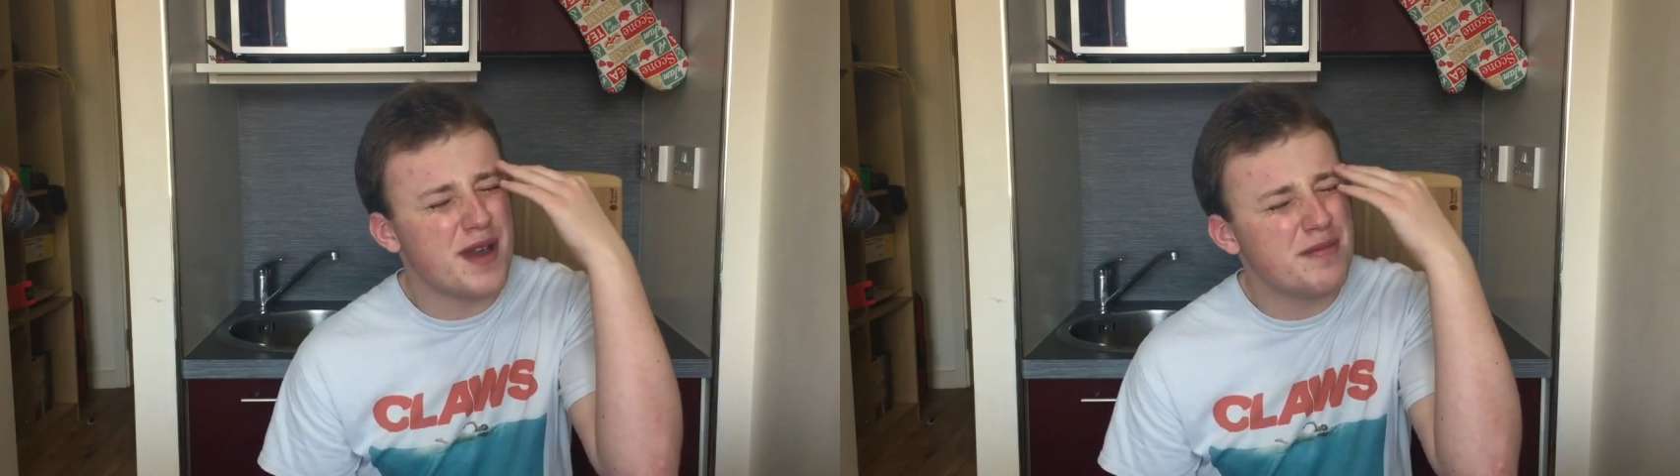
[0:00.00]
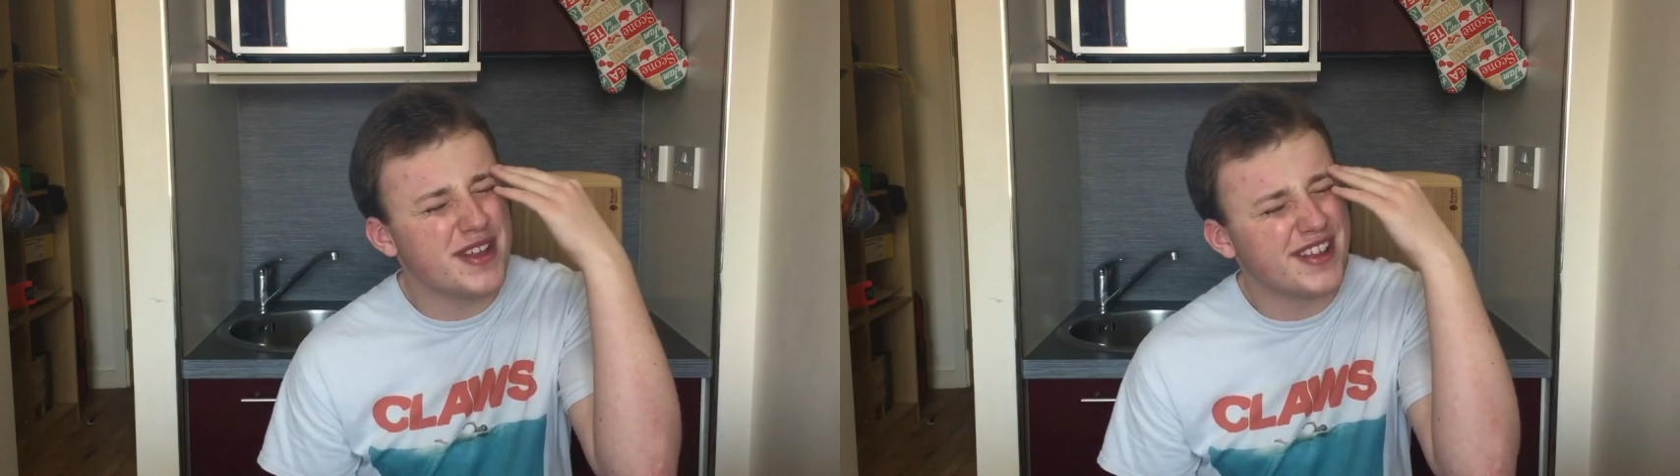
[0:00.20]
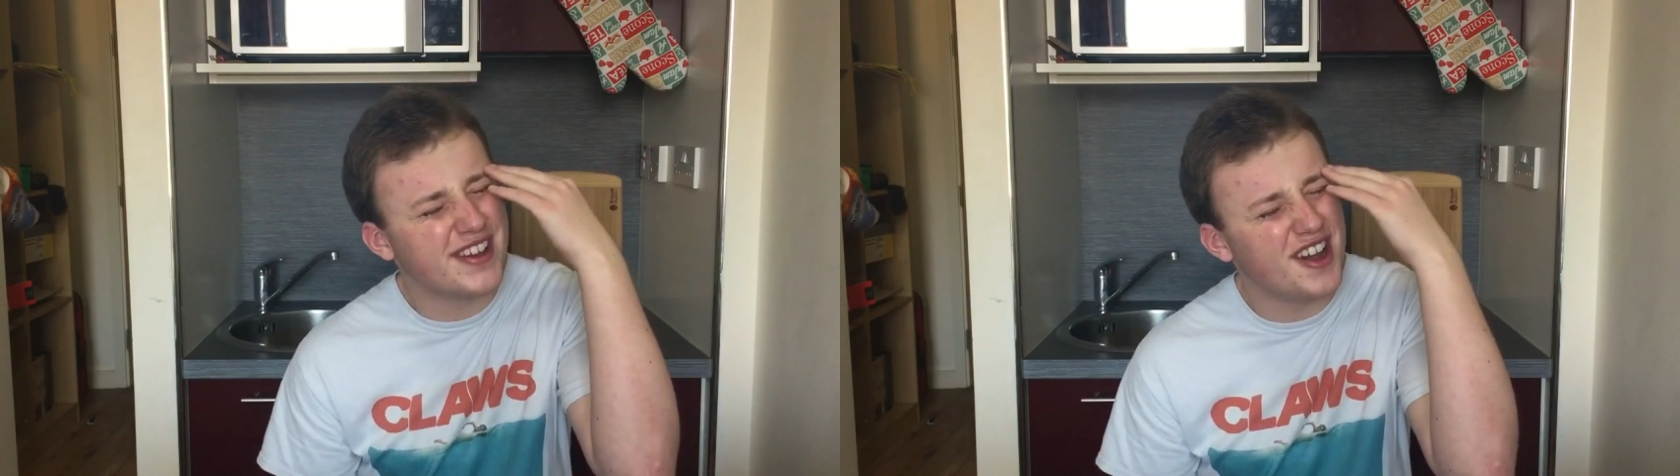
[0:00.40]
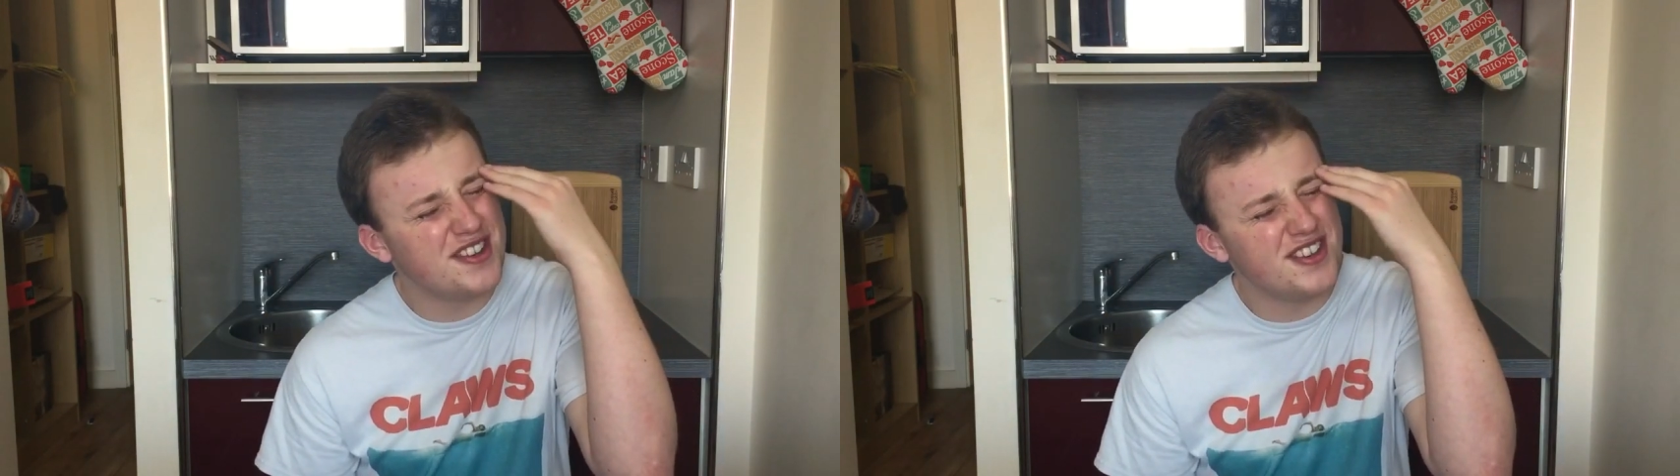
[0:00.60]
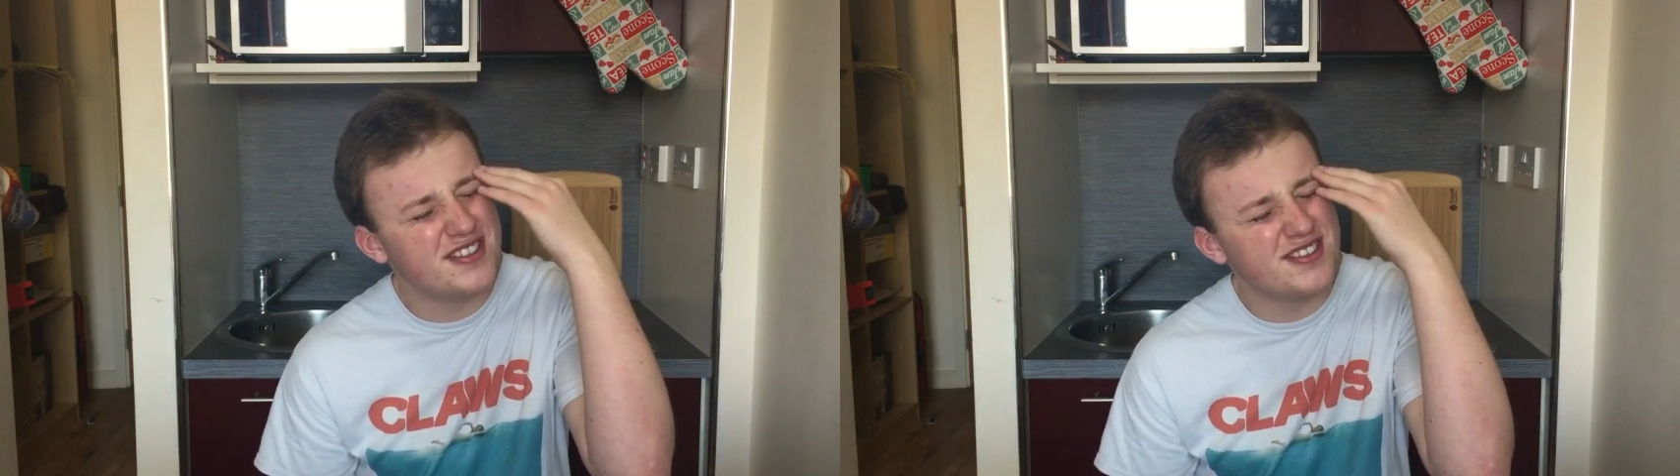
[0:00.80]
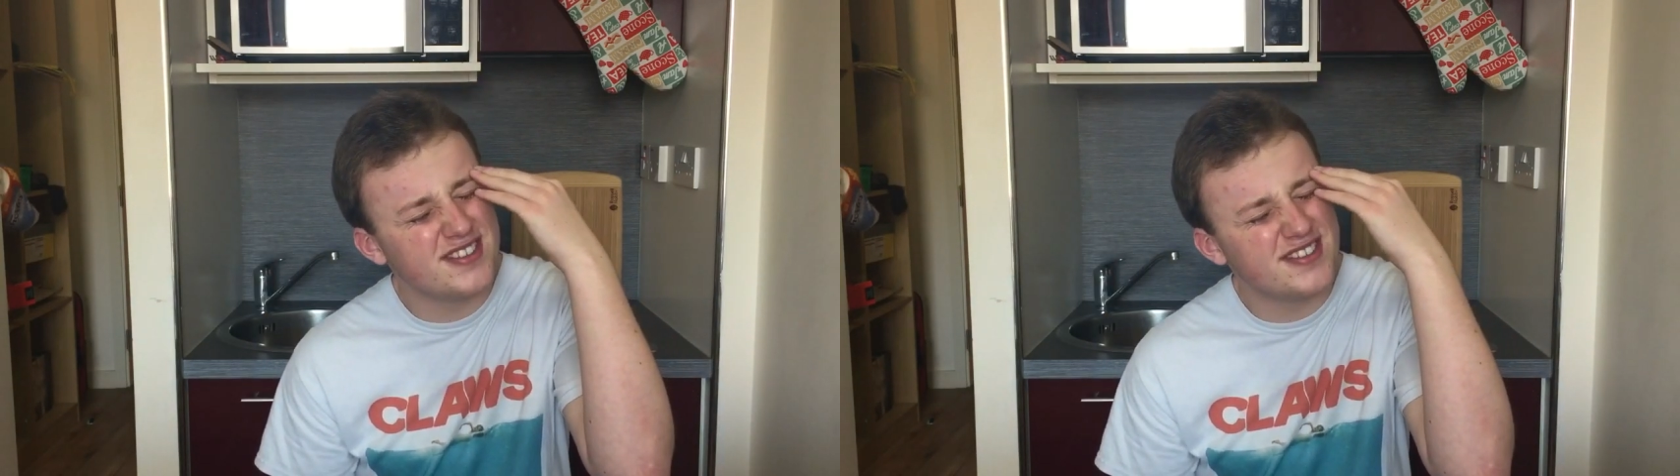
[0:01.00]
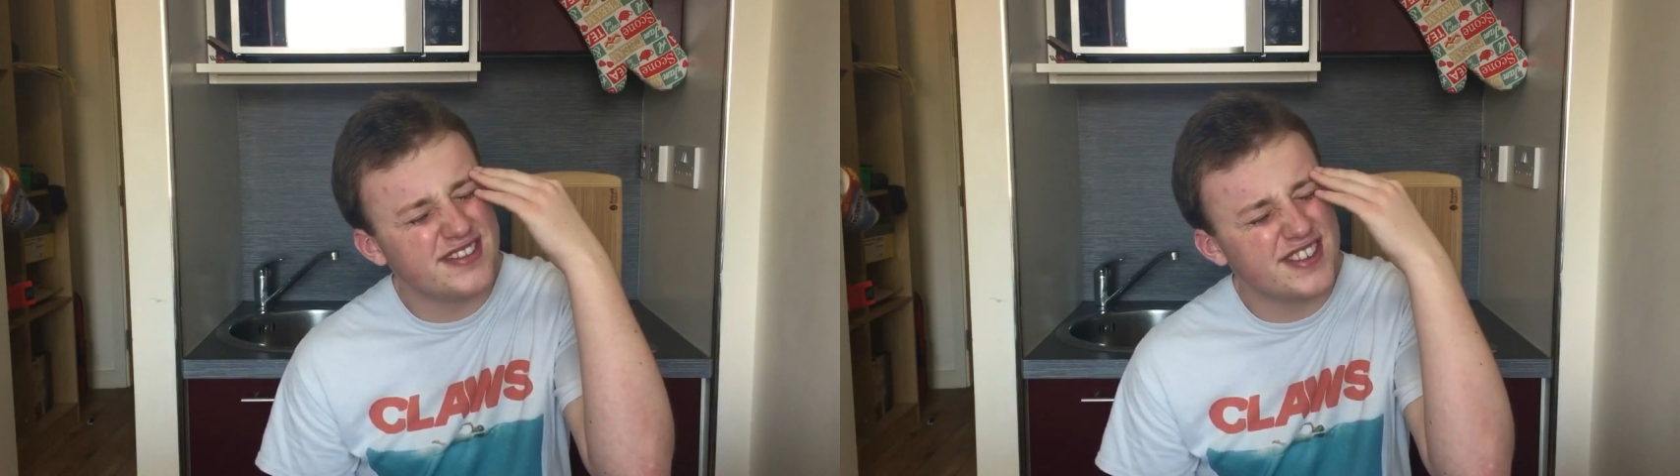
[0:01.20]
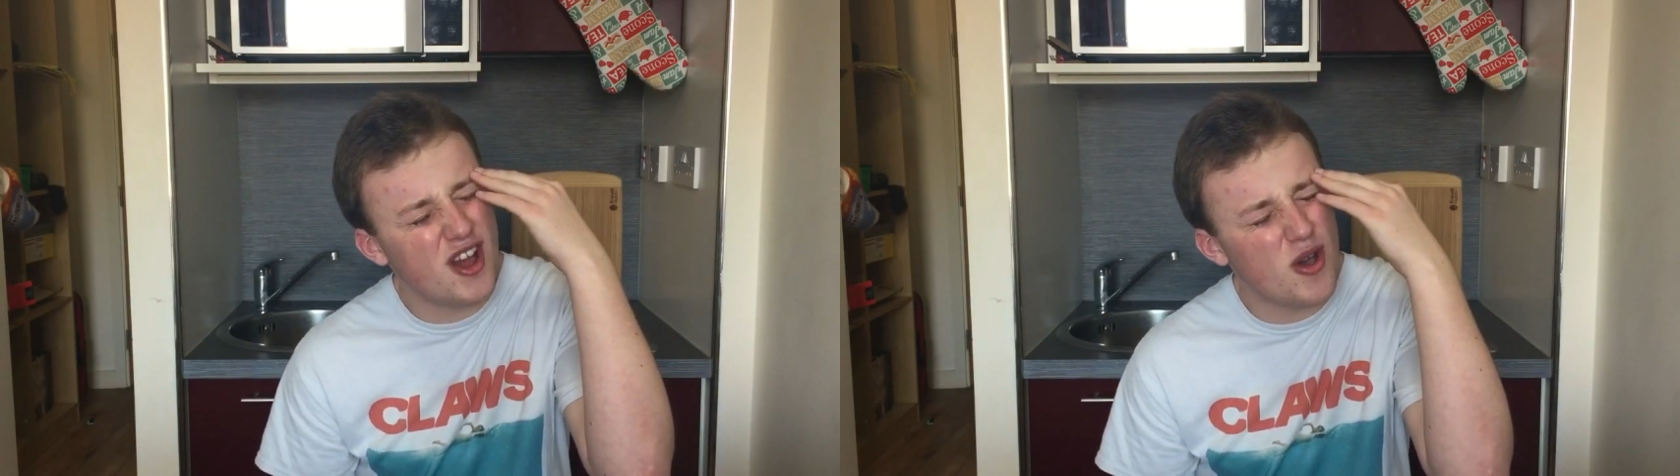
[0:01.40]
hippie.
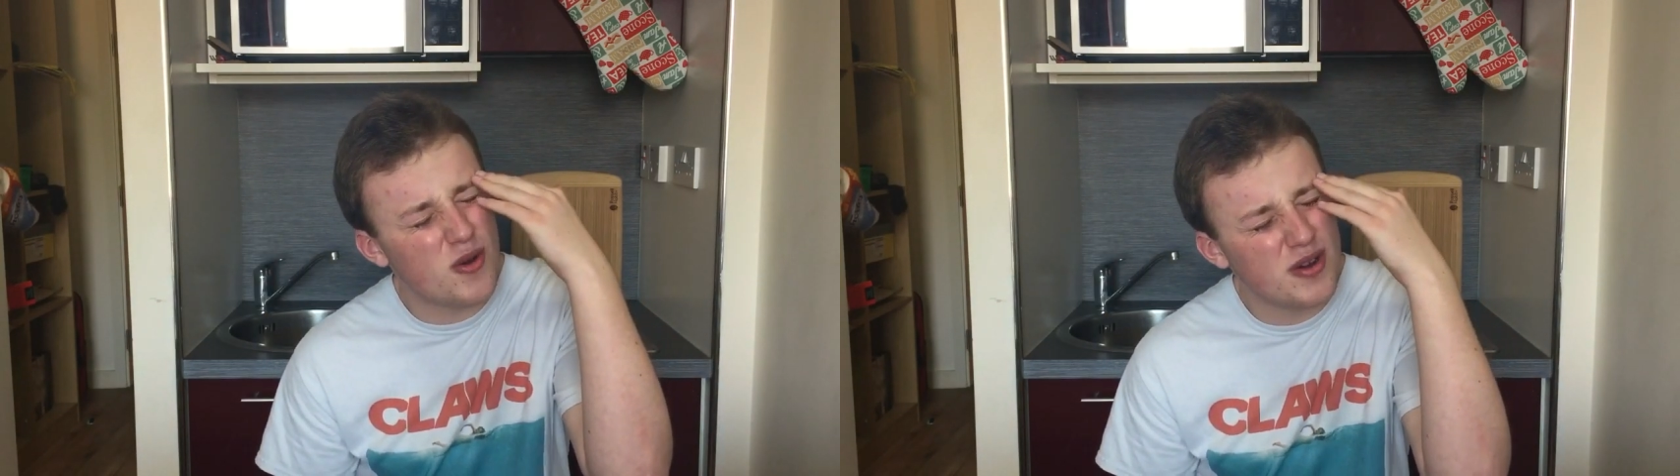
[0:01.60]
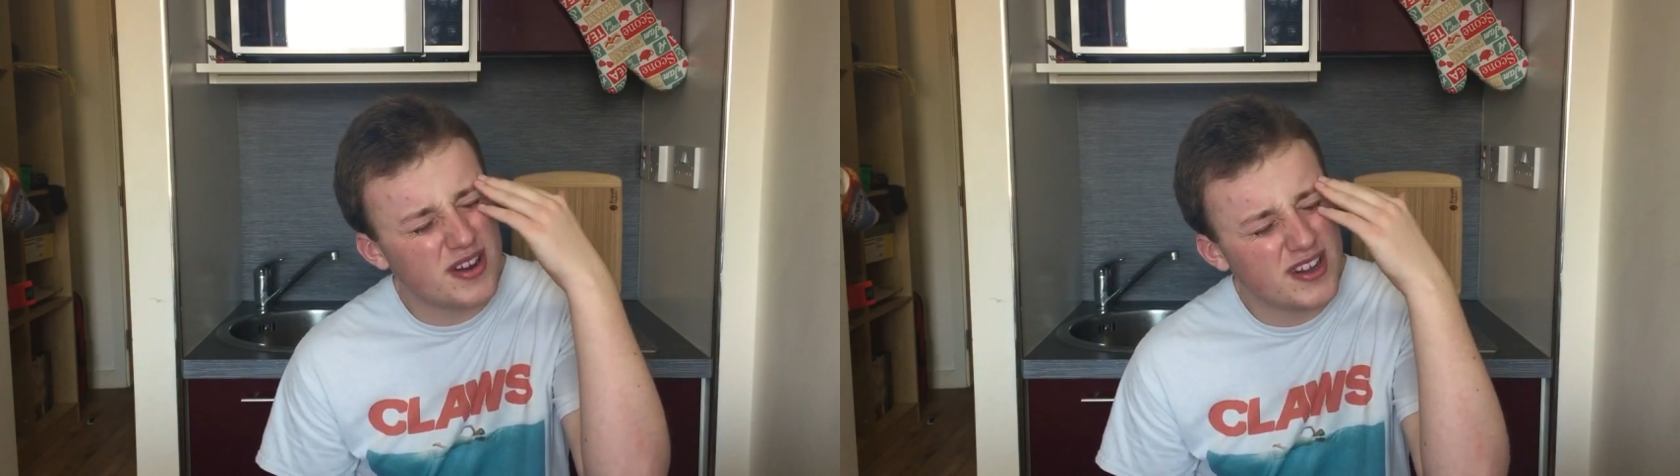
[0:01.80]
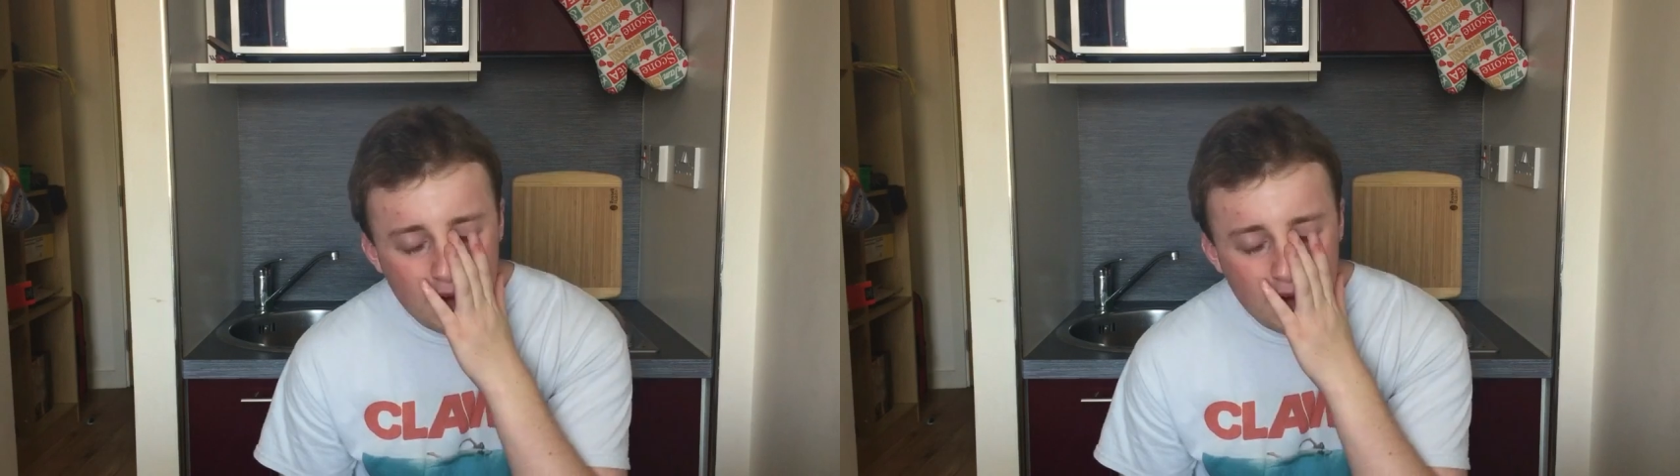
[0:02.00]
No.